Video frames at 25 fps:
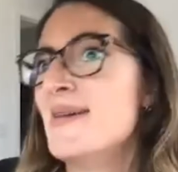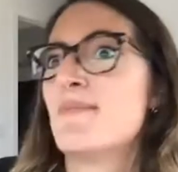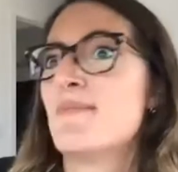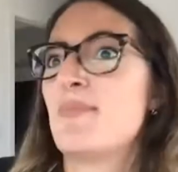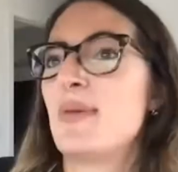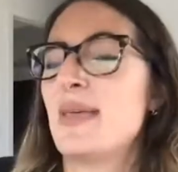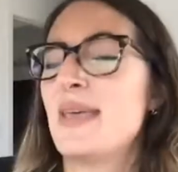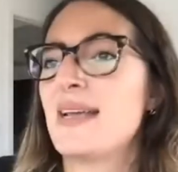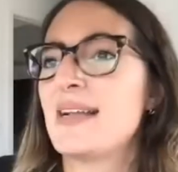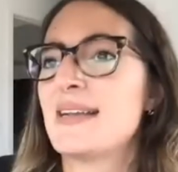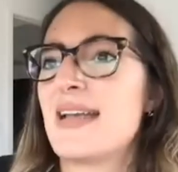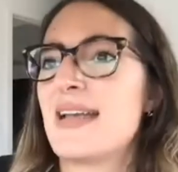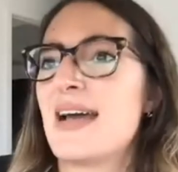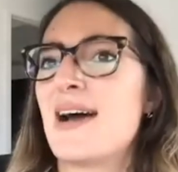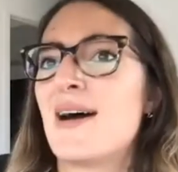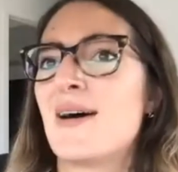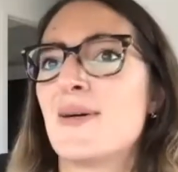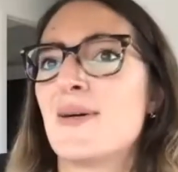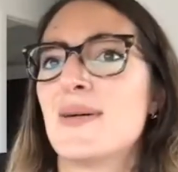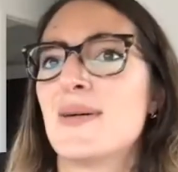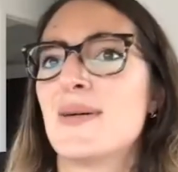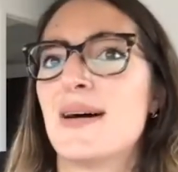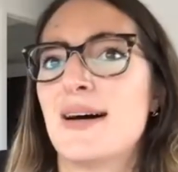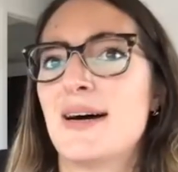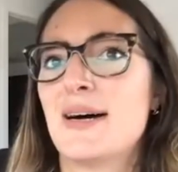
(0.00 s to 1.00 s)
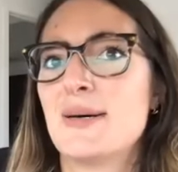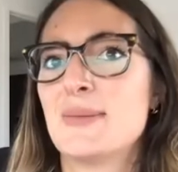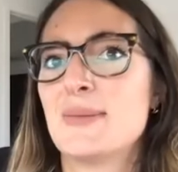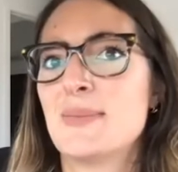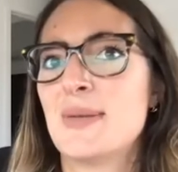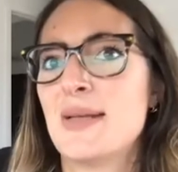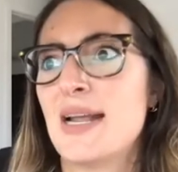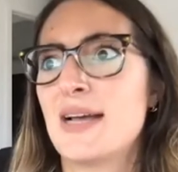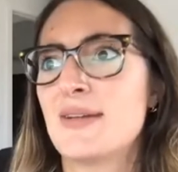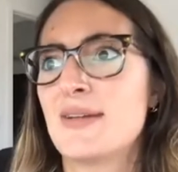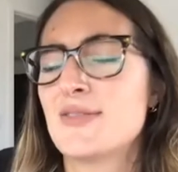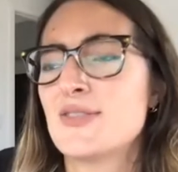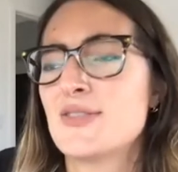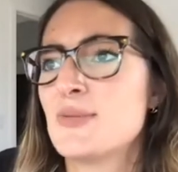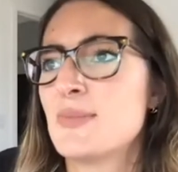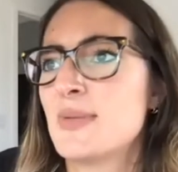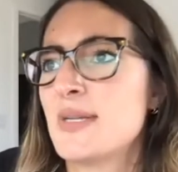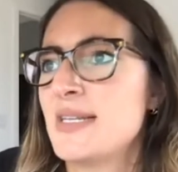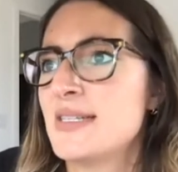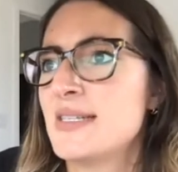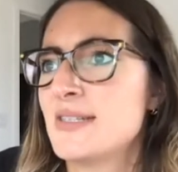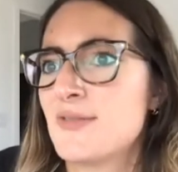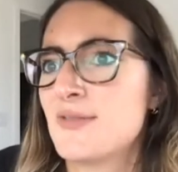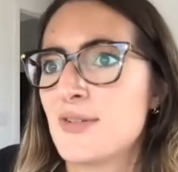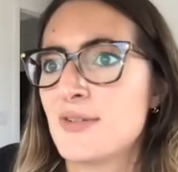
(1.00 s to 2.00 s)
big now and have so
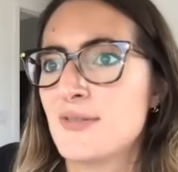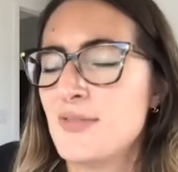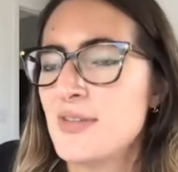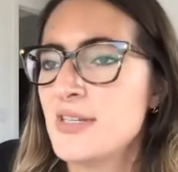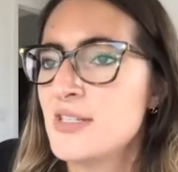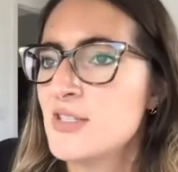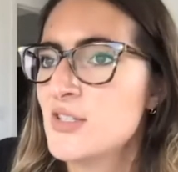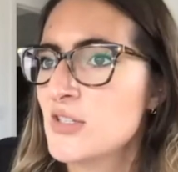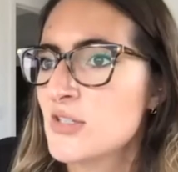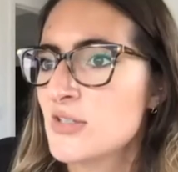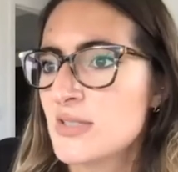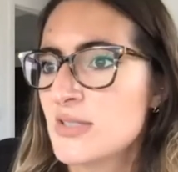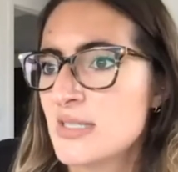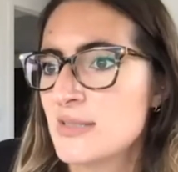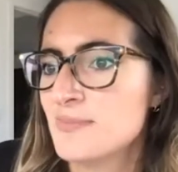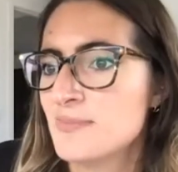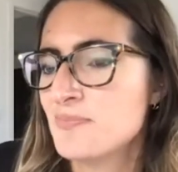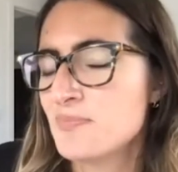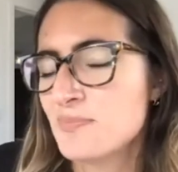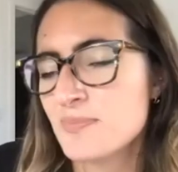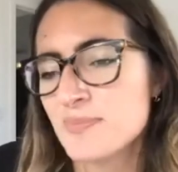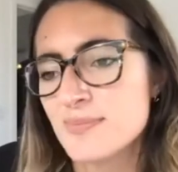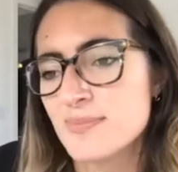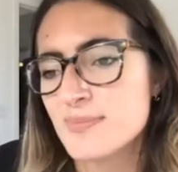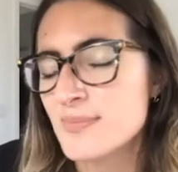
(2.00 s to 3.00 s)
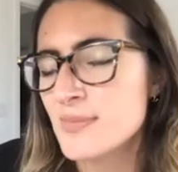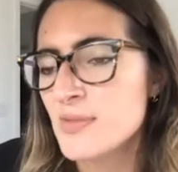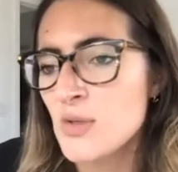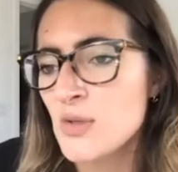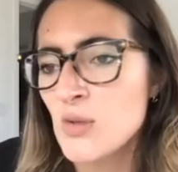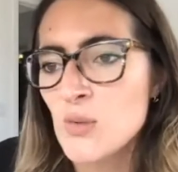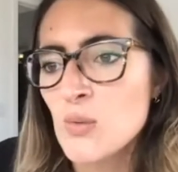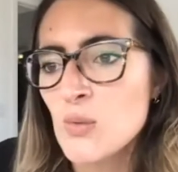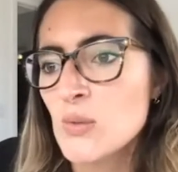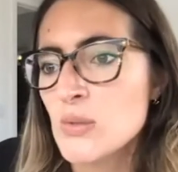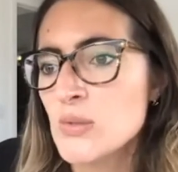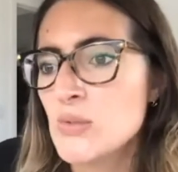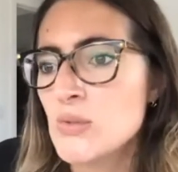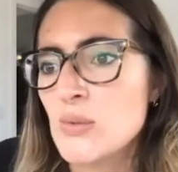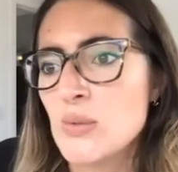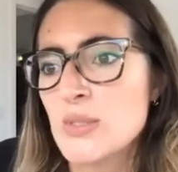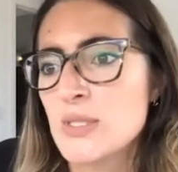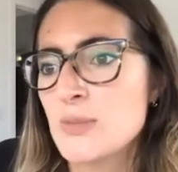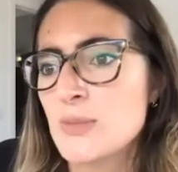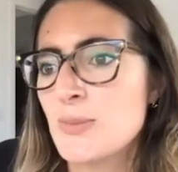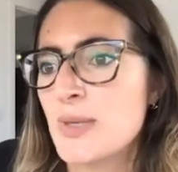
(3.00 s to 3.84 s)
many different features and cool tools.